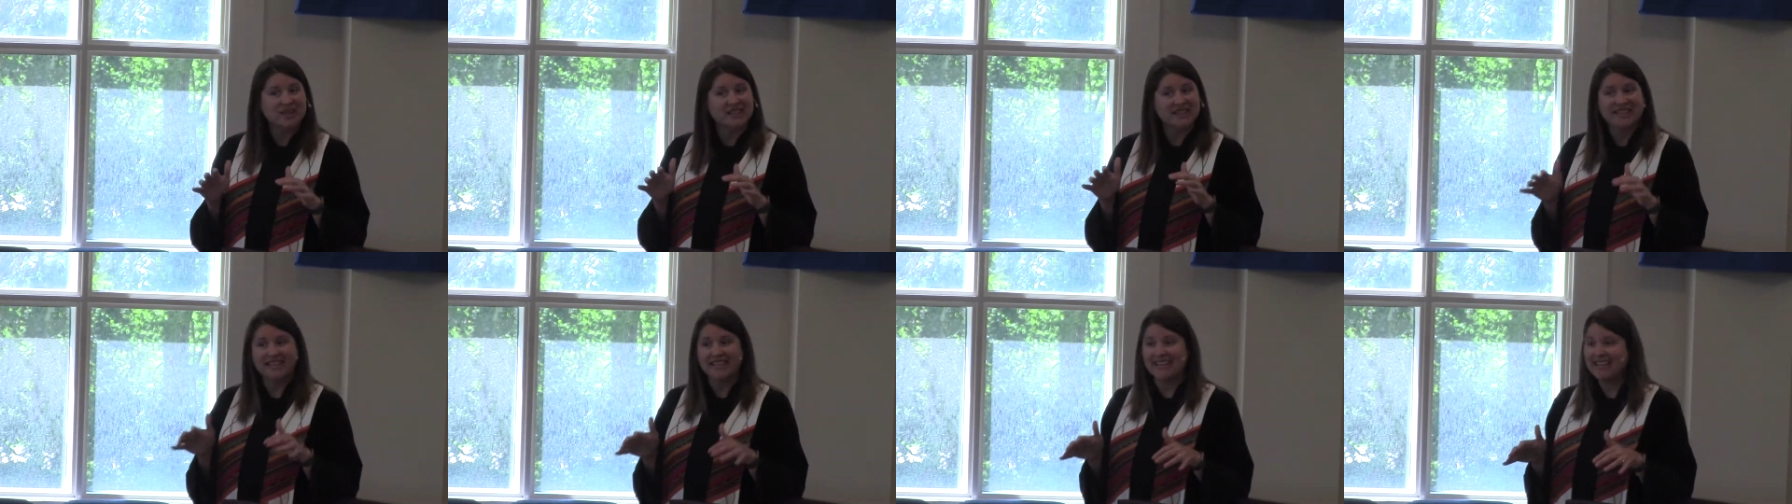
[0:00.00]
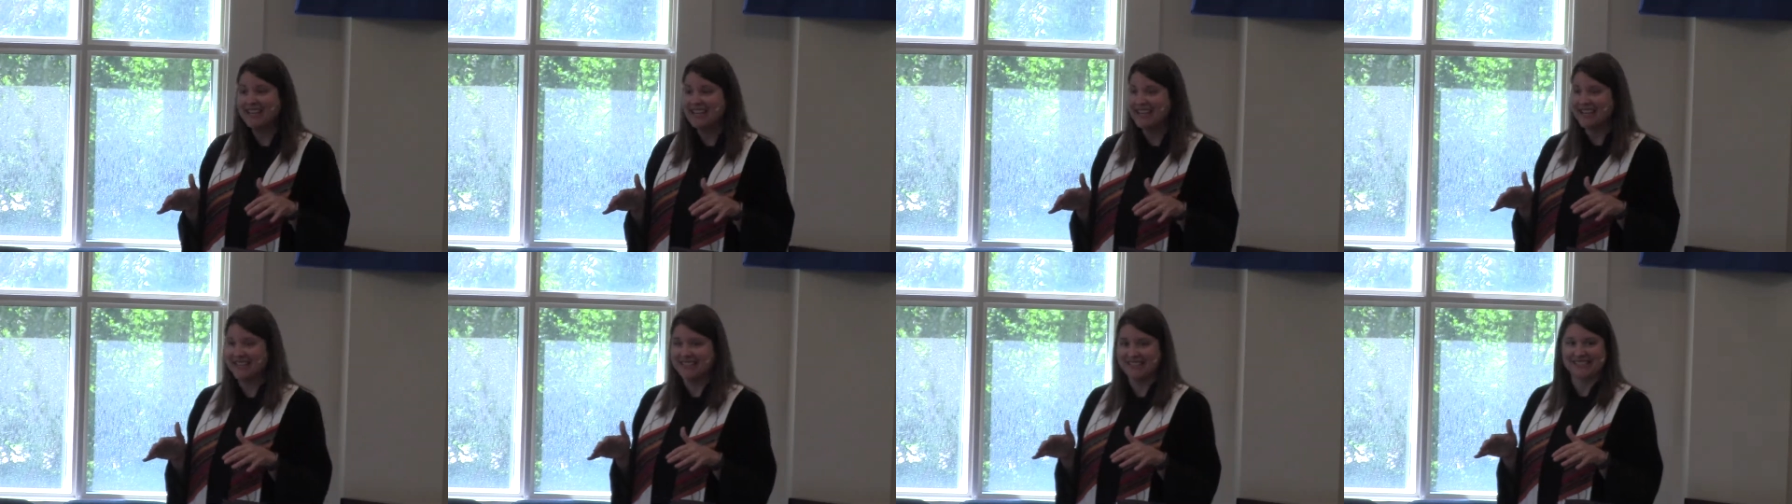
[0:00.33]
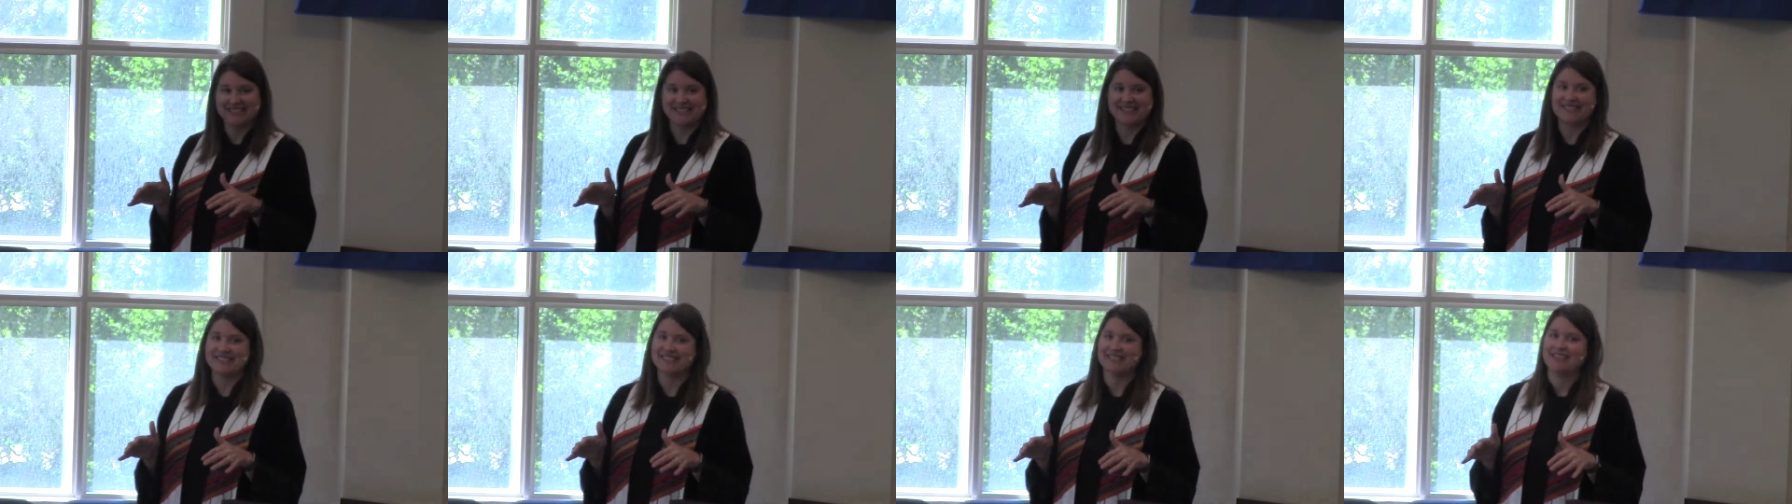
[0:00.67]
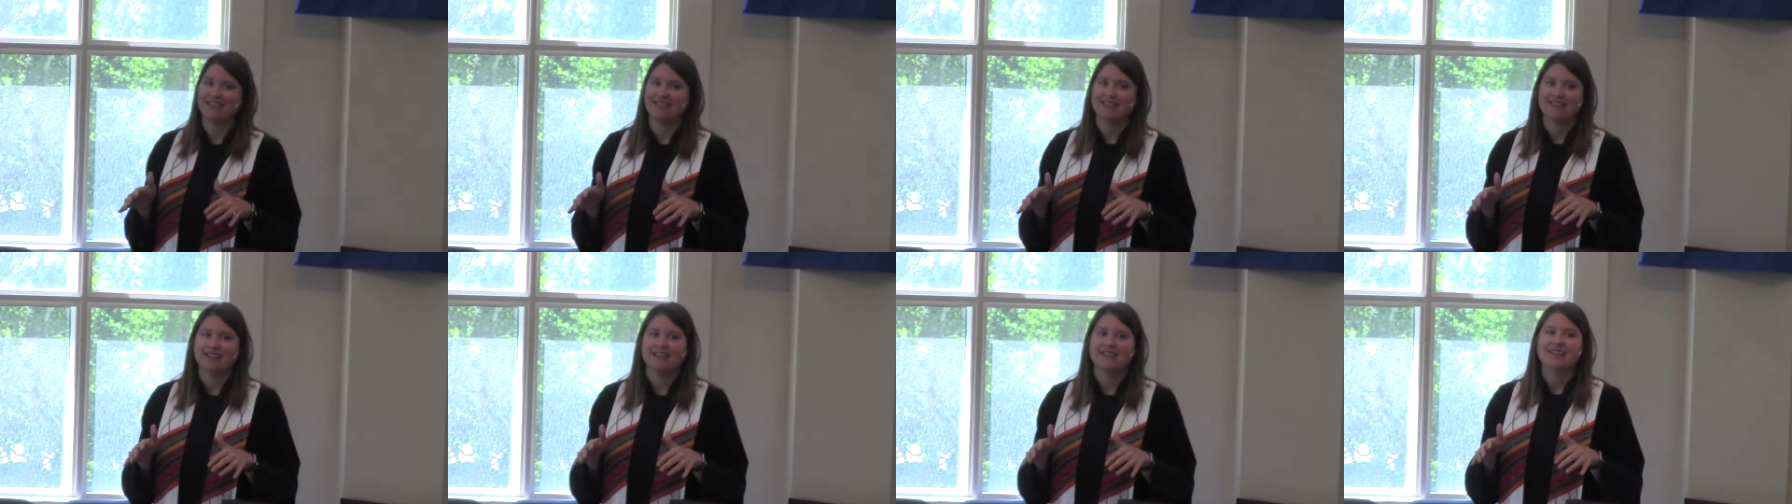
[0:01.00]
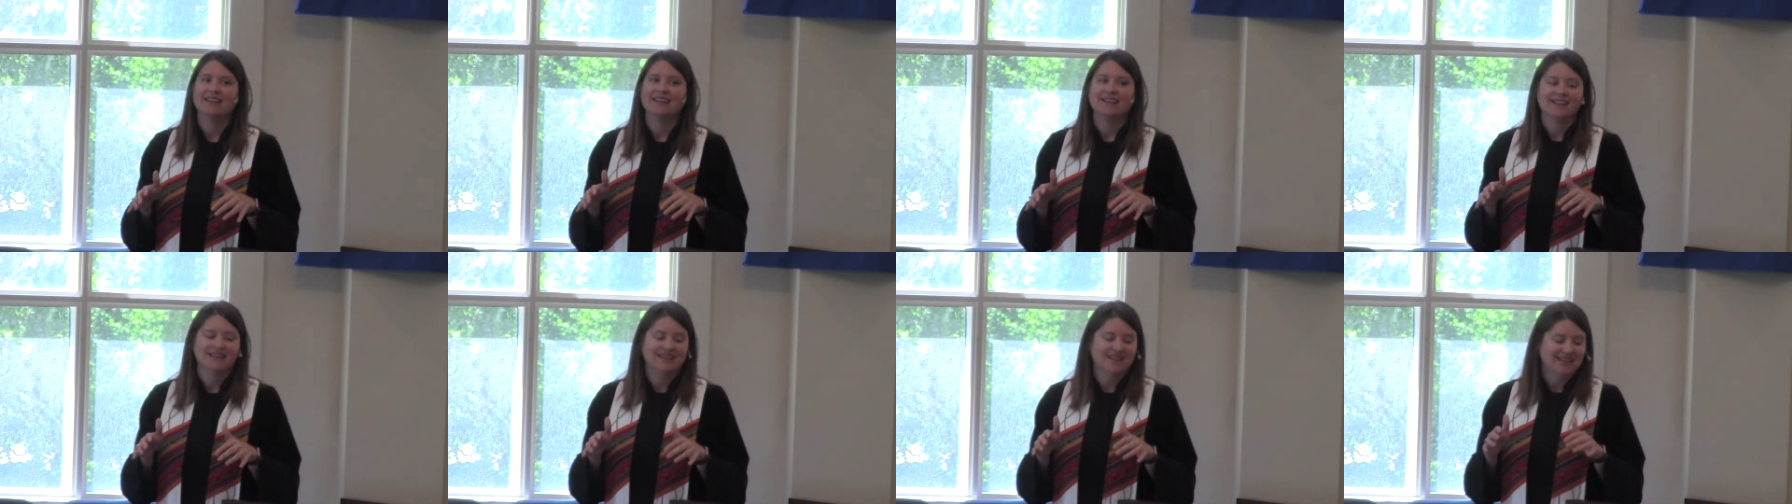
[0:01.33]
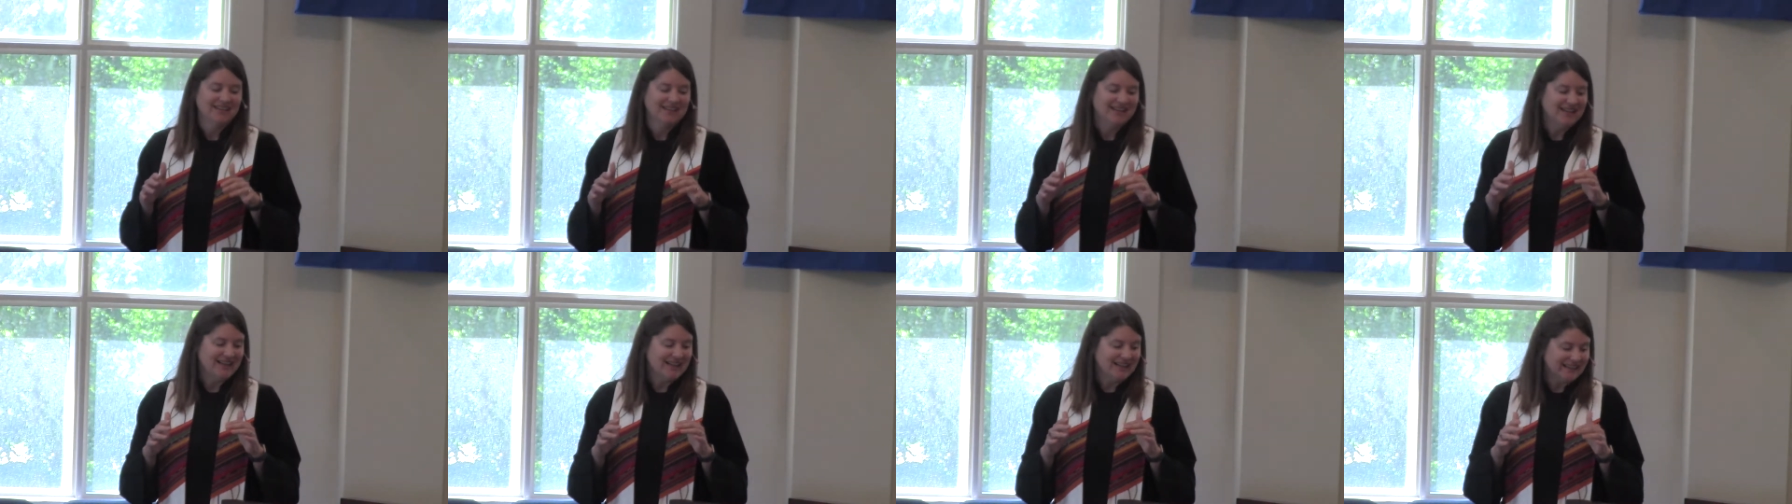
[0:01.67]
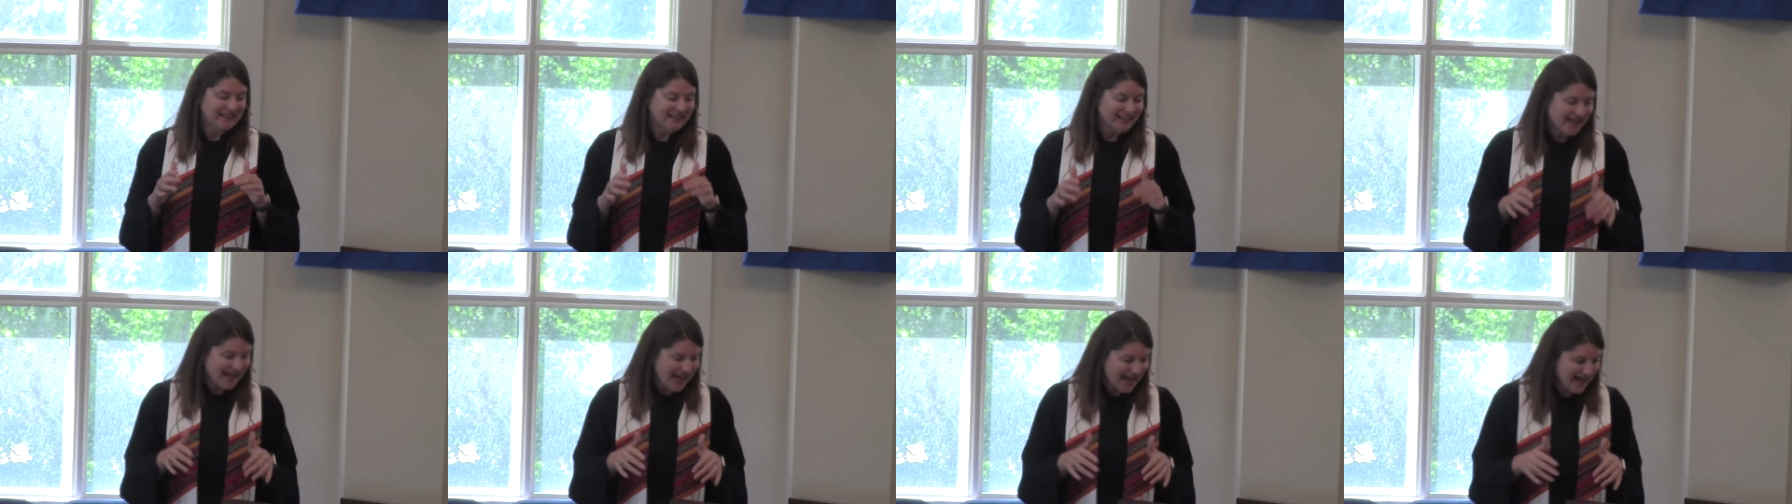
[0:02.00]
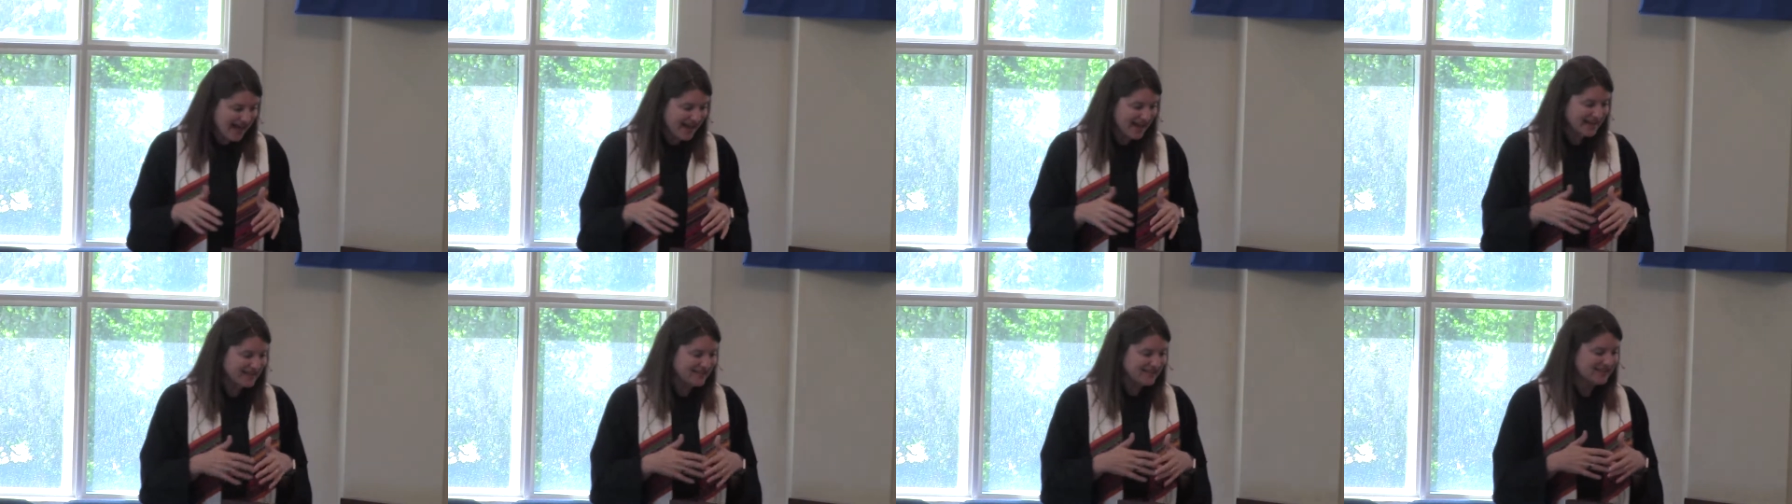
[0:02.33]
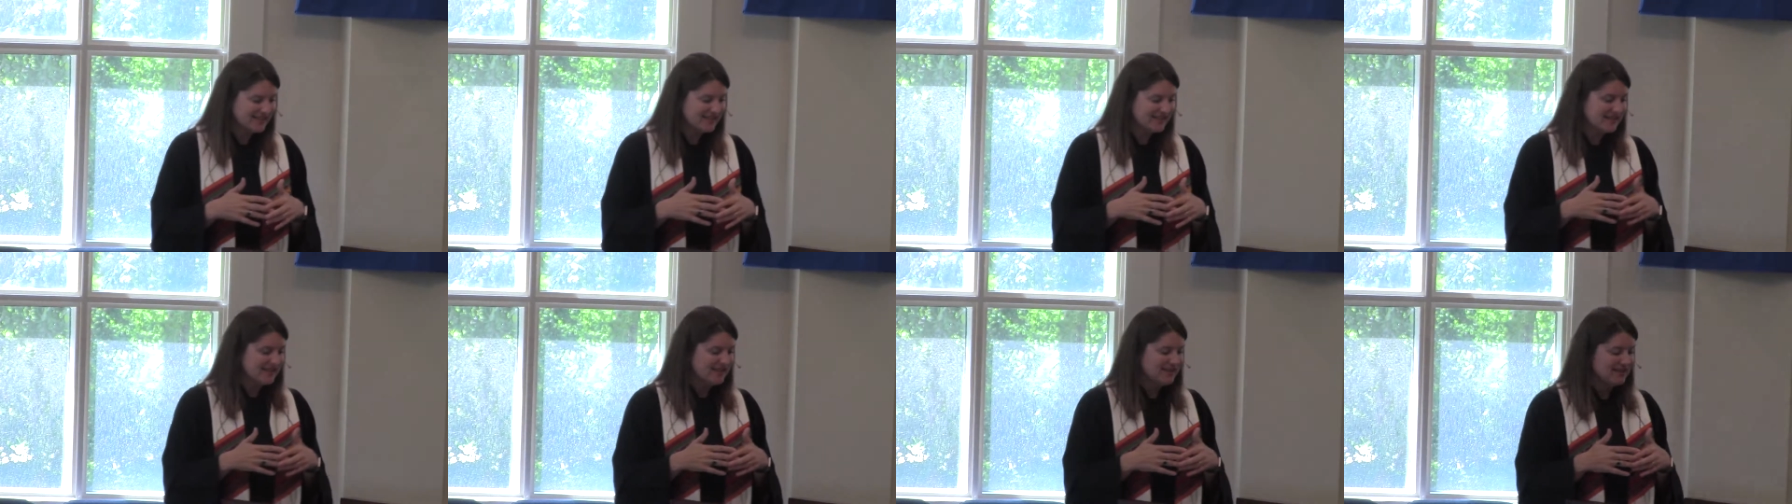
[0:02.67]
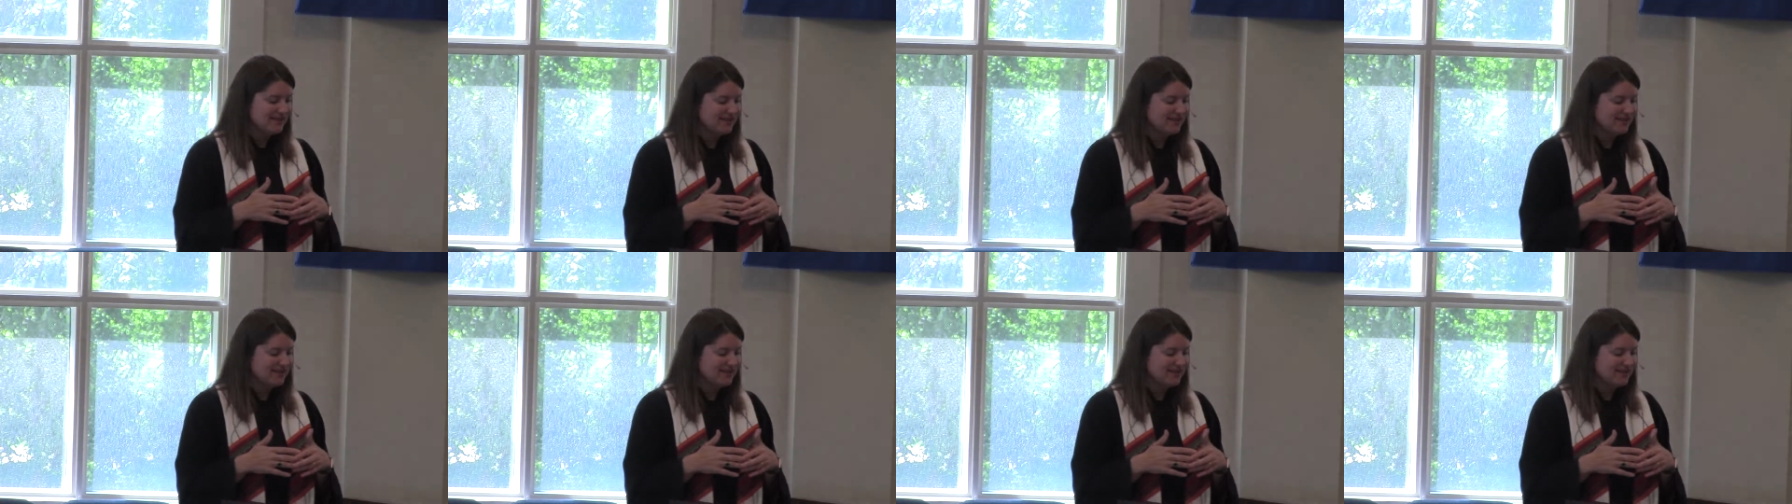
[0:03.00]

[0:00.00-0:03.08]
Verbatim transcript: things a lot.